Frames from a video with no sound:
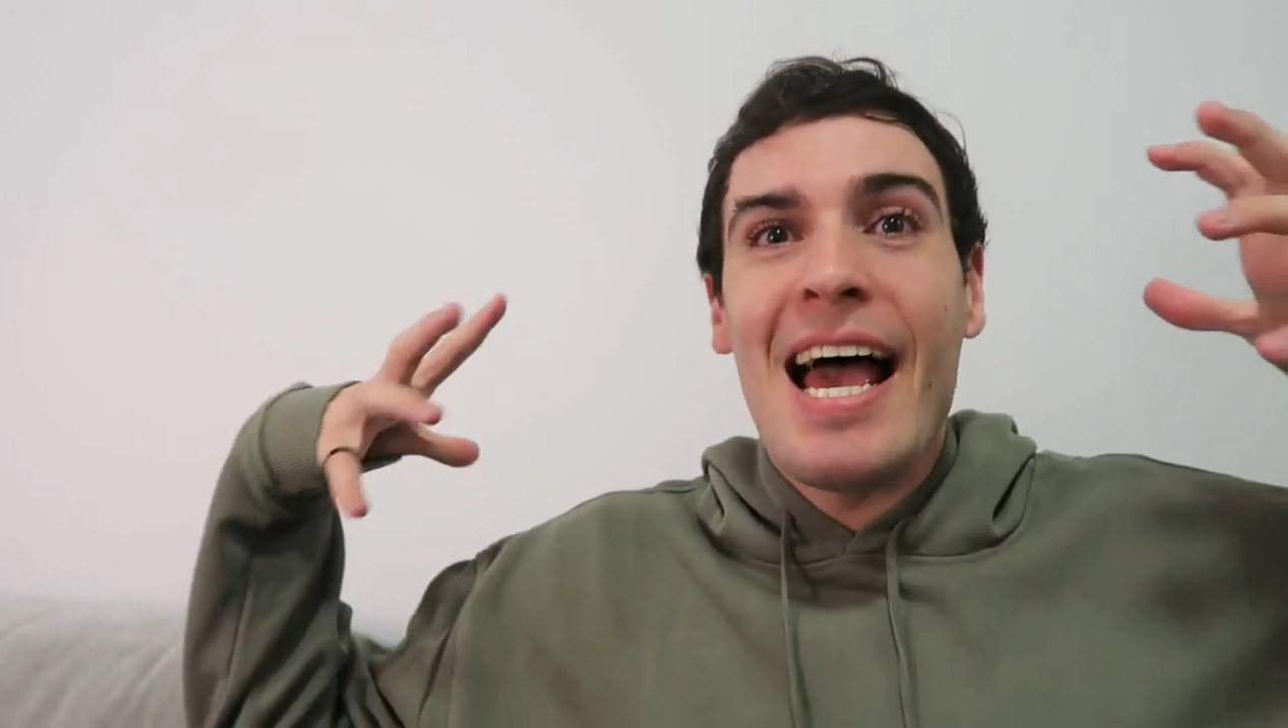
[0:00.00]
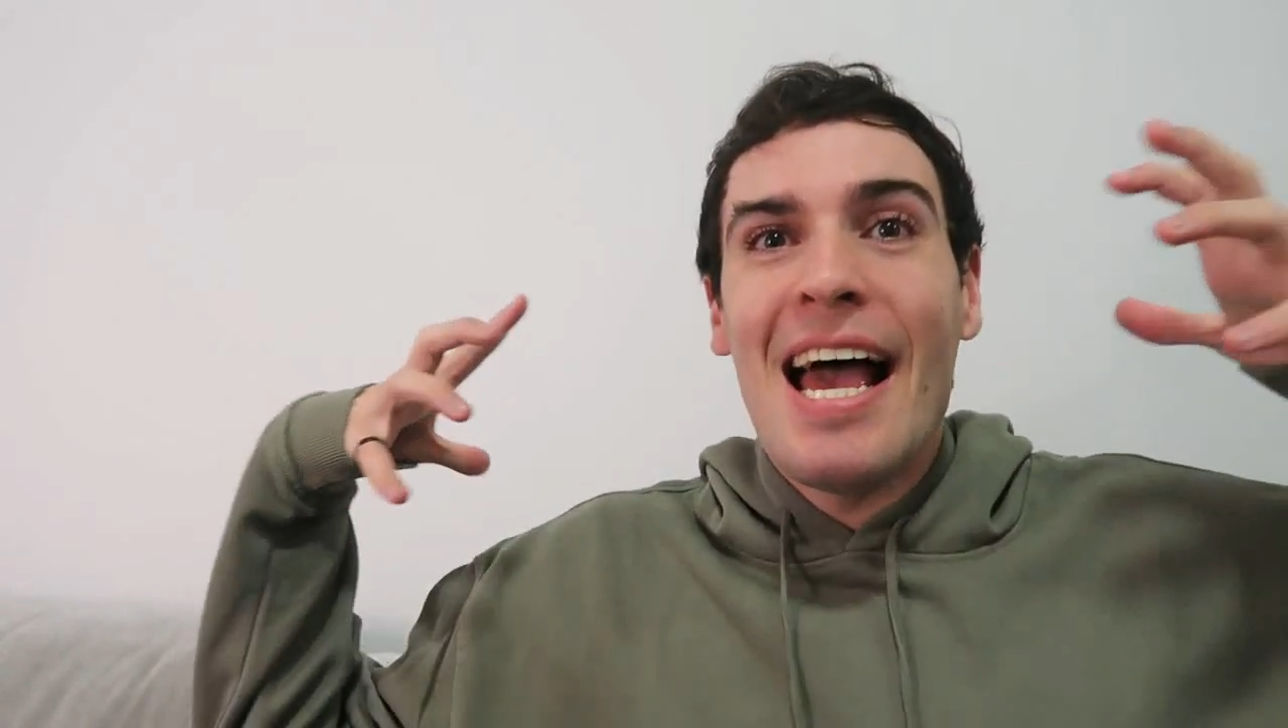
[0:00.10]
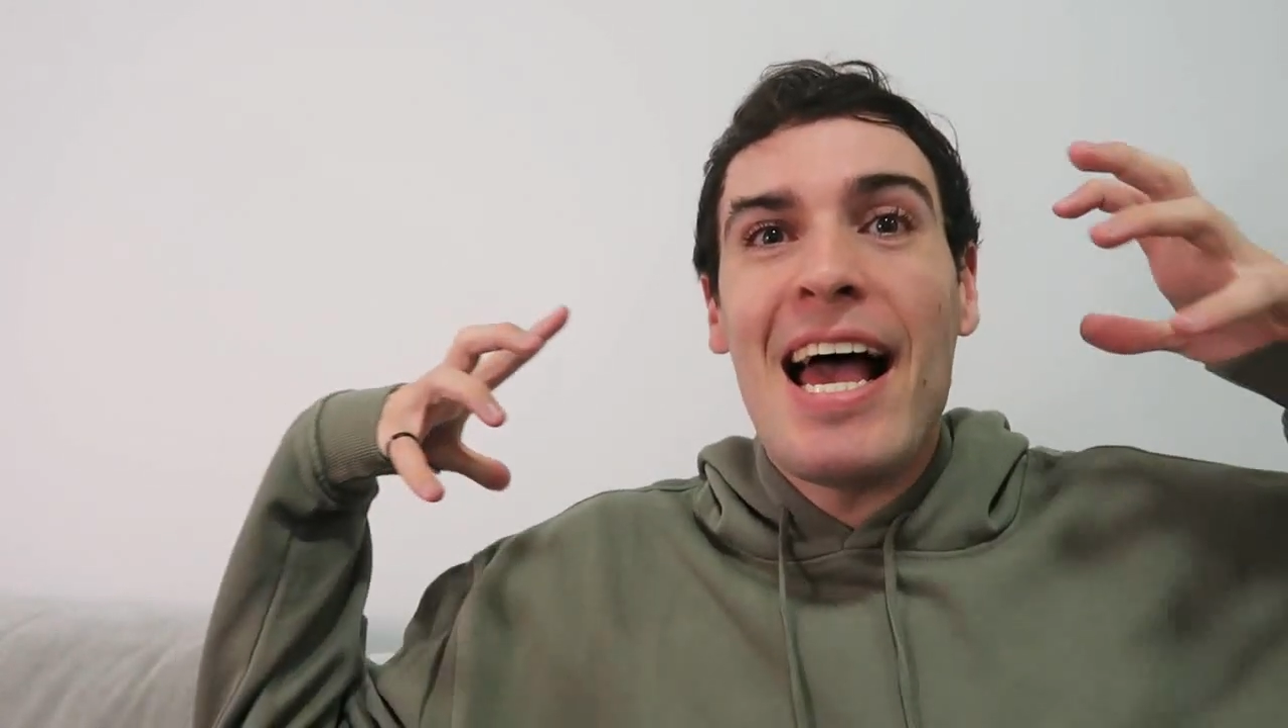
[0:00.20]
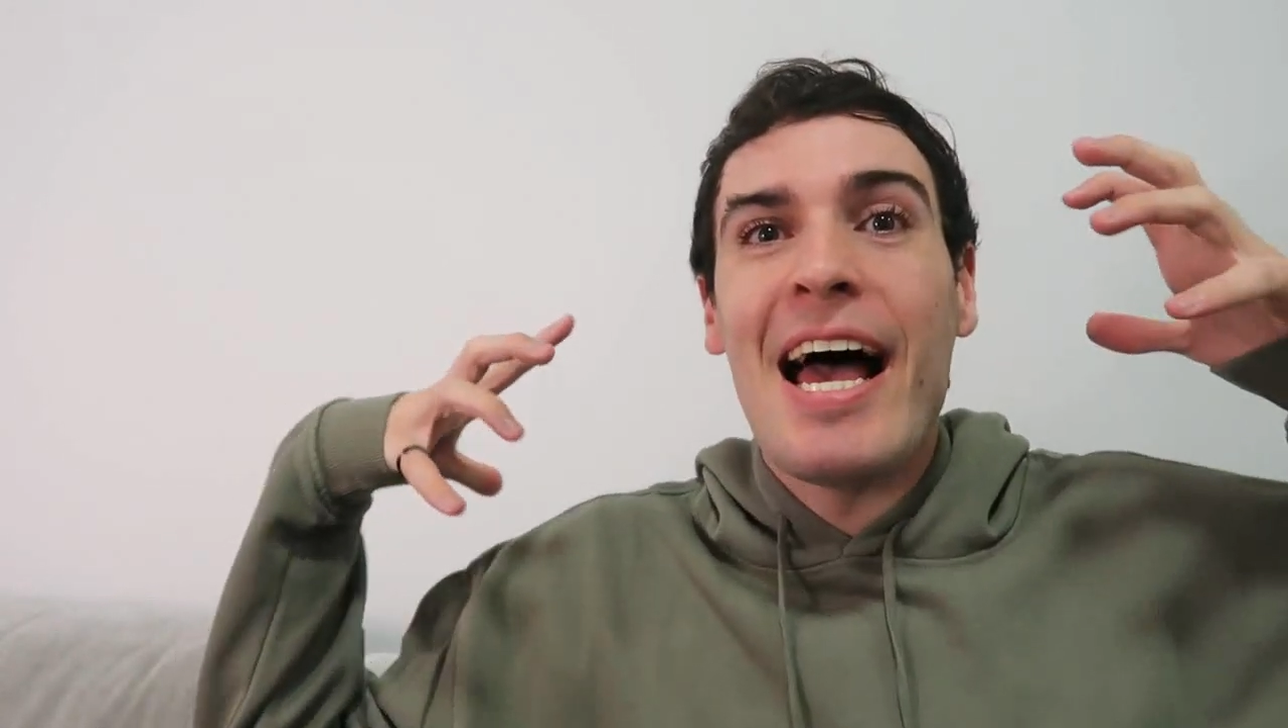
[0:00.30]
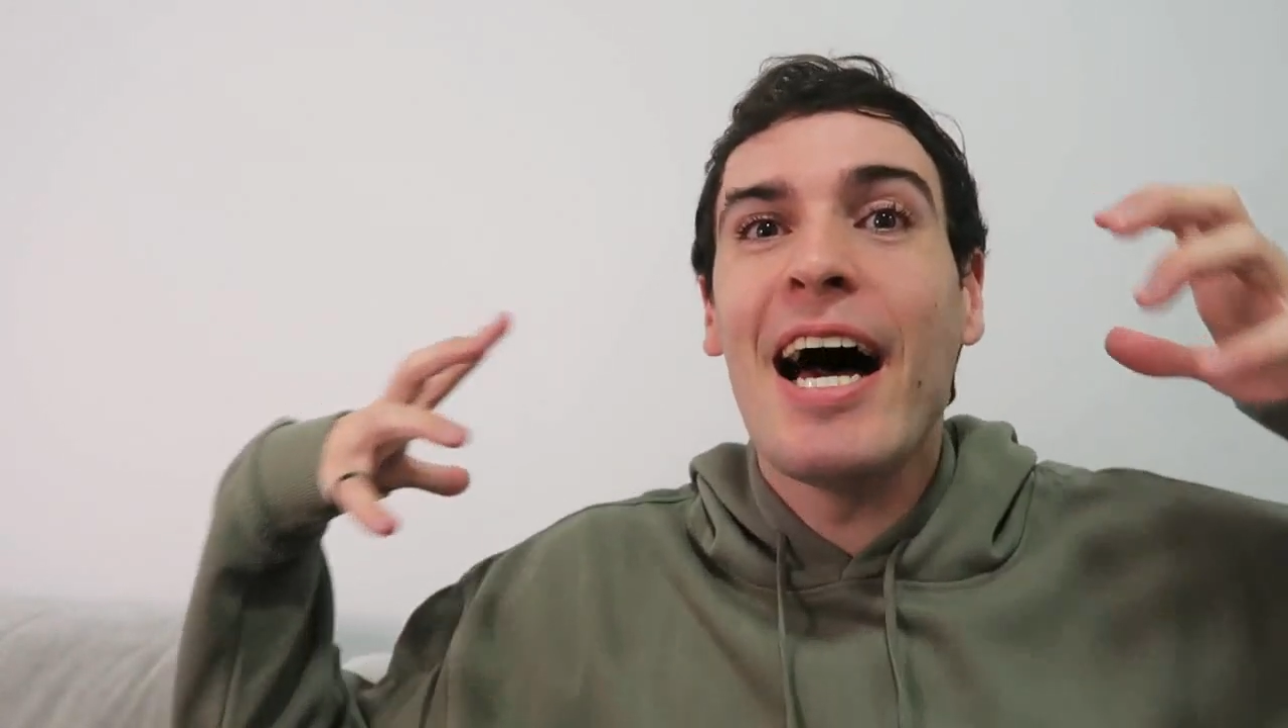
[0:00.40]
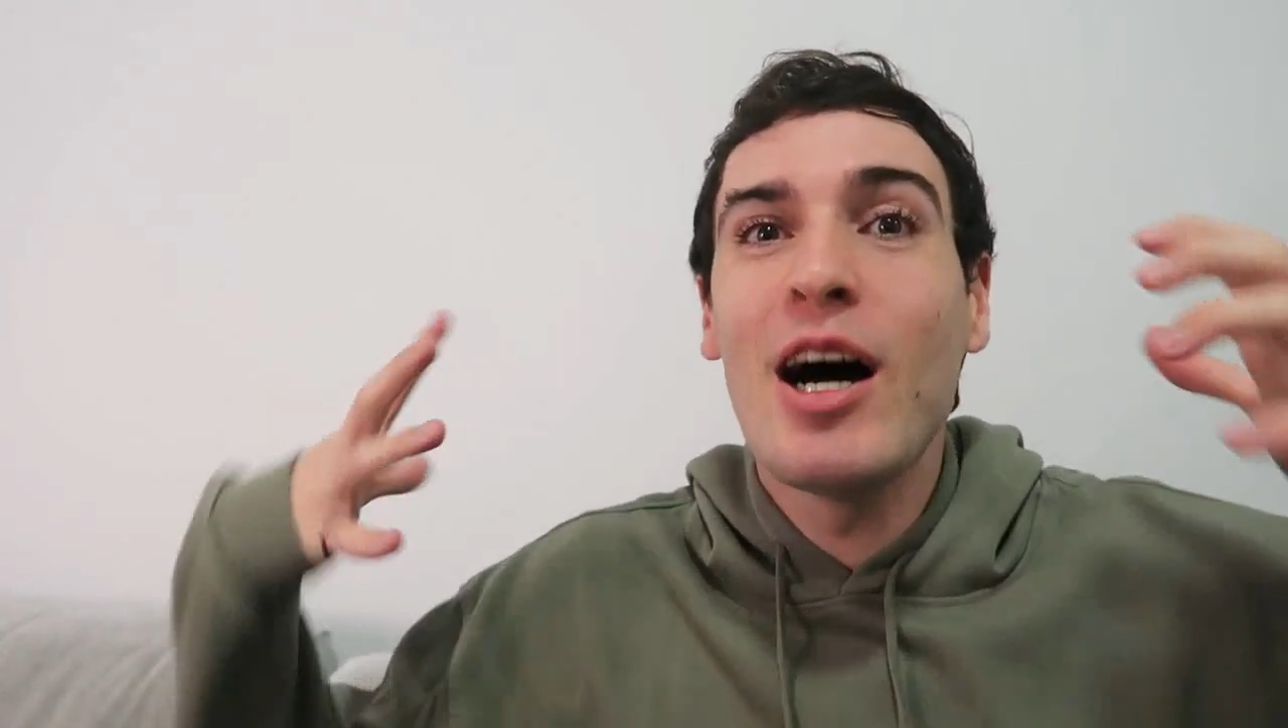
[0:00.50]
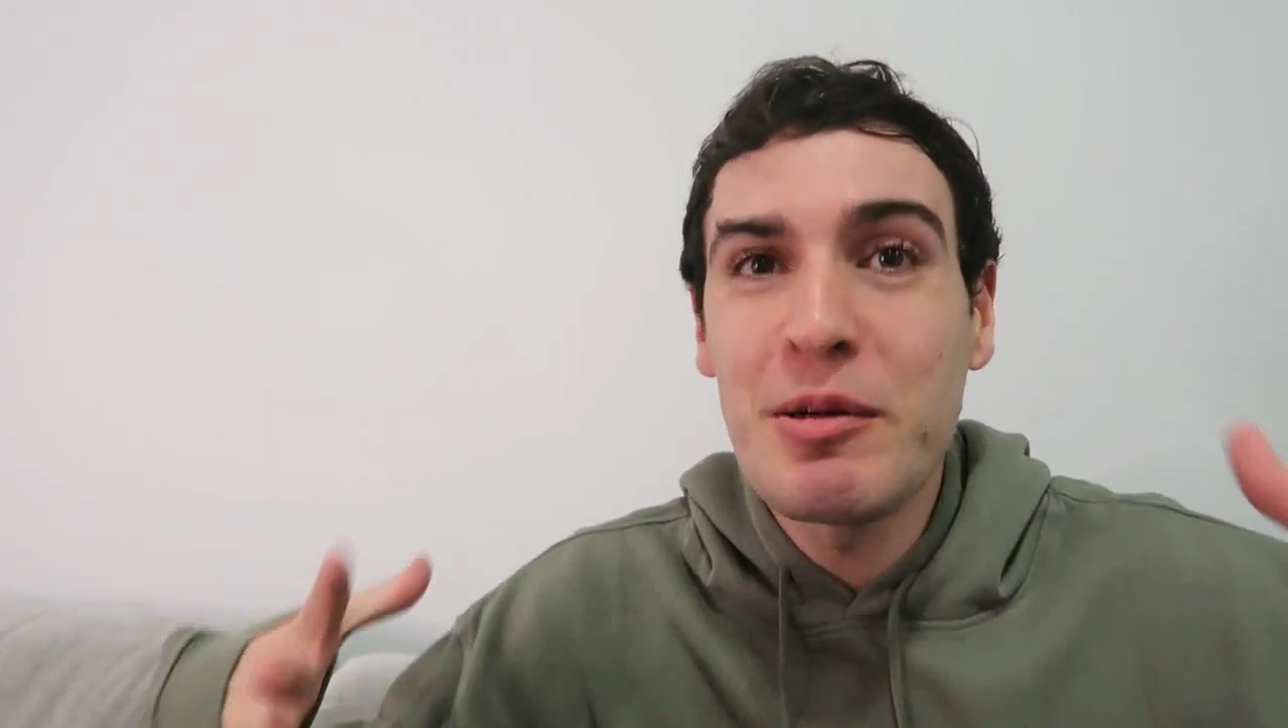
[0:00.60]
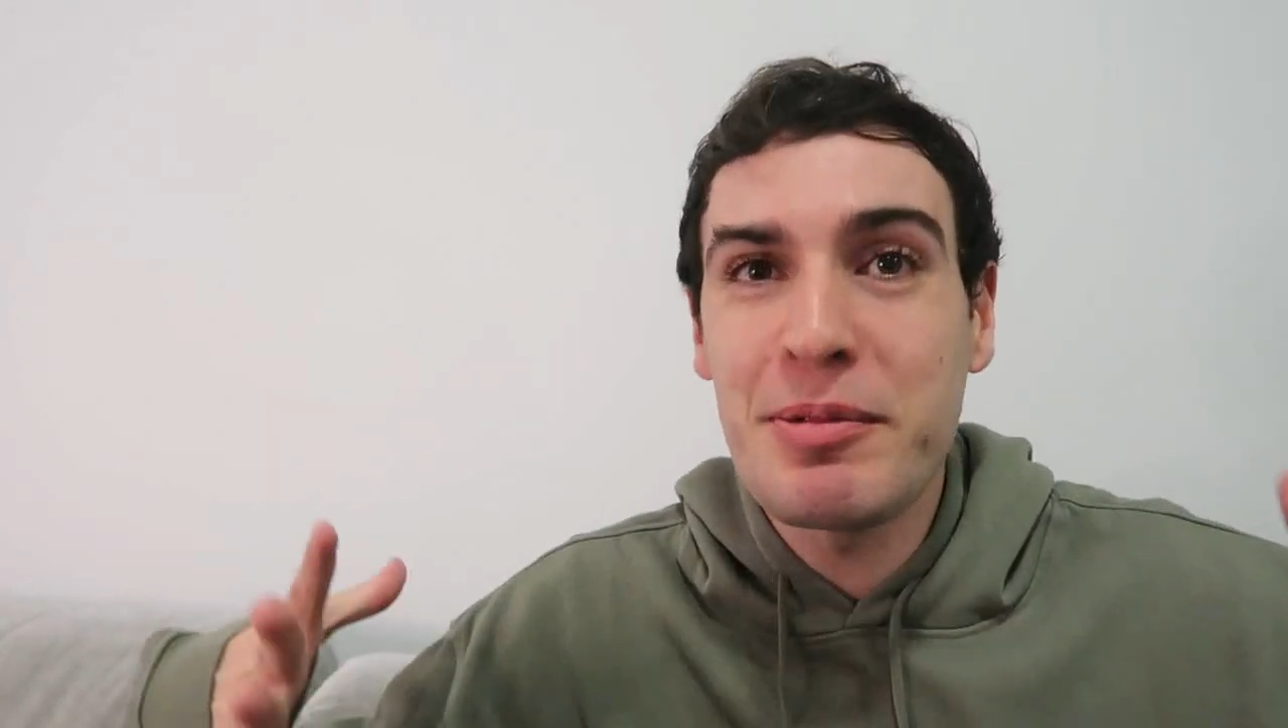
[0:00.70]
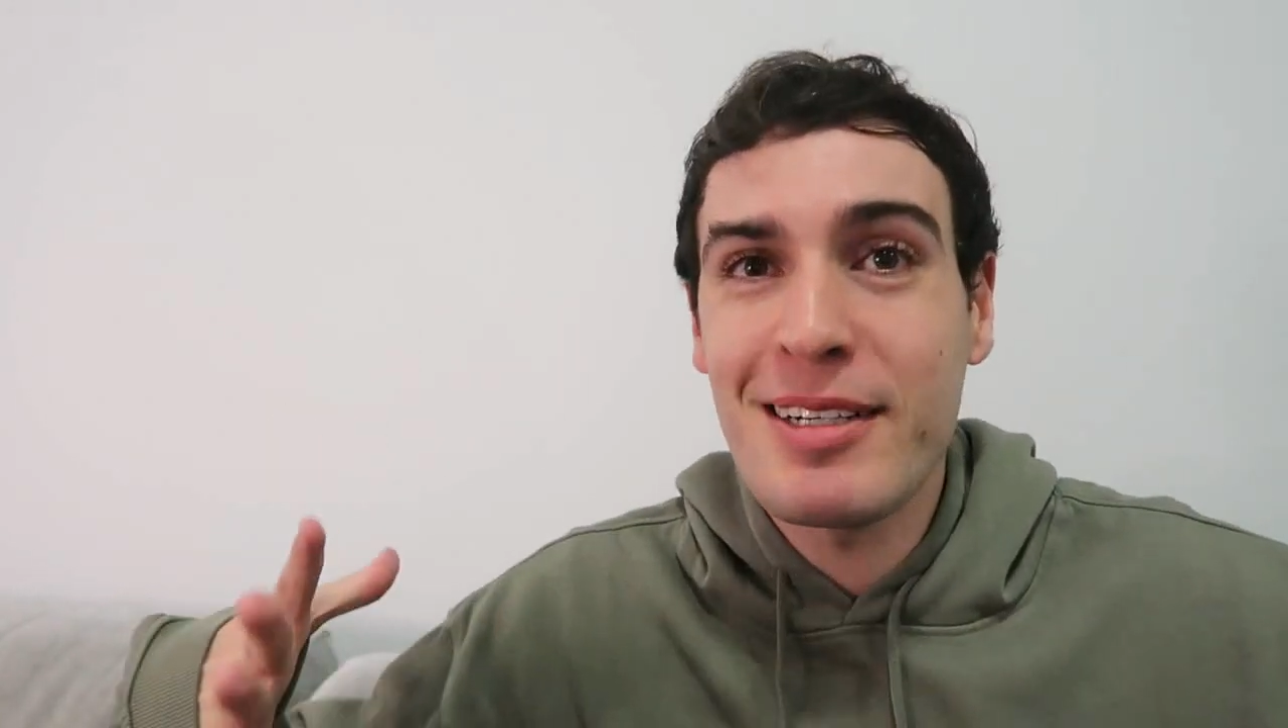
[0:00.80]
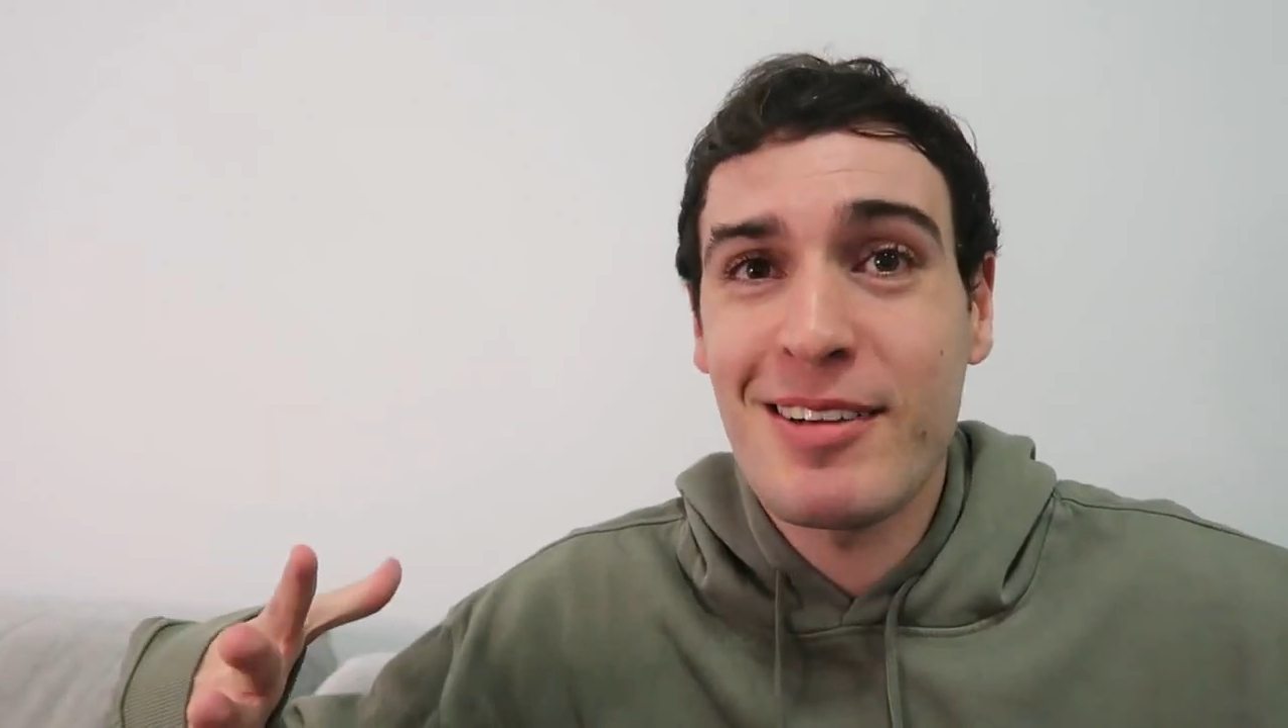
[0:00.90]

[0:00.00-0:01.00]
helping